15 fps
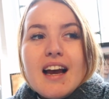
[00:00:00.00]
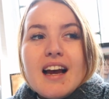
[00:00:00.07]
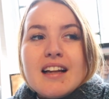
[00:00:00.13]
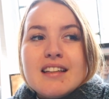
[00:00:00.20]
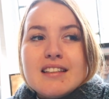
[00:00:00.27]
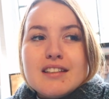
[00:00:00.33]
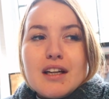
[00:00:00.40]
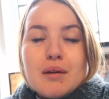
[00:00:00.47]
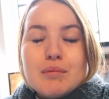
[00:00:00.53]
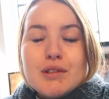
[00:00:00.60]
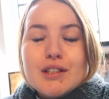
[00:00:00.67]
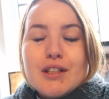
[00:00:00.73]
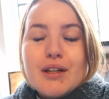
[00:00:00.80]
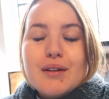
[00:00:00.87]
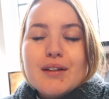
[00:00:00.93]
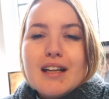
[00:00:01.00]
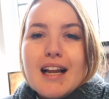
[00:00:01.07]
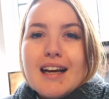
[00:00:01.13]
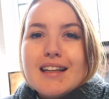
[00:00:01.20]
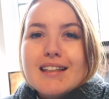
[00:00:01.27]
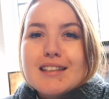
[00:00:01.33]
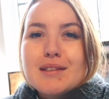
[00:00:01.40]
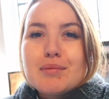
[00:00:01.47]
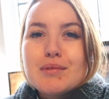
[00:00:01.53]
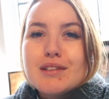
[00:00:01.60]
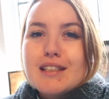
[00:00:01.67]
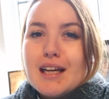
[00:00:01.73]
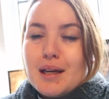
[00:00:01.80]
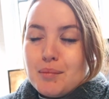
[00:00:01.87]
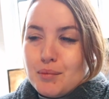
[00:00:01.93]
And I'm so glad it's
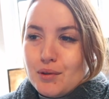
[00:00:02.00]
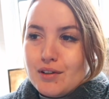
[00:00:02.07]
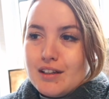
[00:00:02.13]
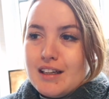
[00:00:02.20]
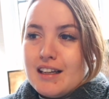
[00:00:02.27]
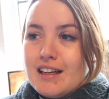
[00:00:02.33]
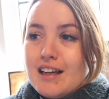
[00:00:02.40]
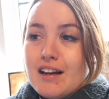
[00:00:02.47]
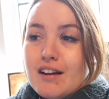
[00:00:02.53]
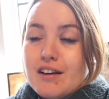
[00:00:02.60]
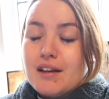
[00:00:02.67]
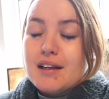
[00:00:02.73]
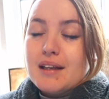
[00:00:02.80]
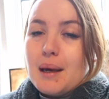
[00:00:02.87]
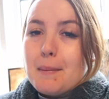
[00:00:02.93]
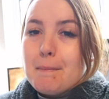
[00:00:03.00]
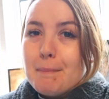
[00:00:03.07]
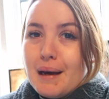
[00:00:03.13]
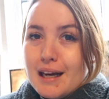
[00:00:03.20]
Monday morning and I can get